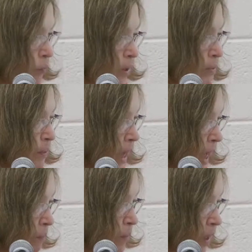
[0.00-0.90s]
what's been
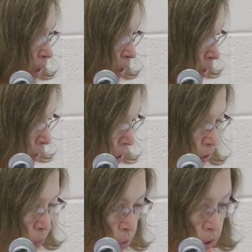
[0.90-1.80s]
happening
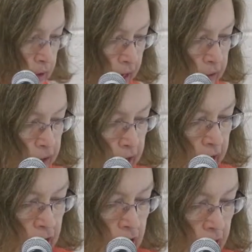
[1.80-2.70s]
in the world out
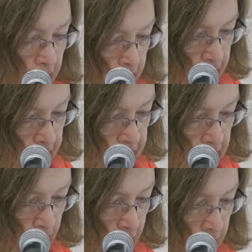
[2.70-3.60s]
there is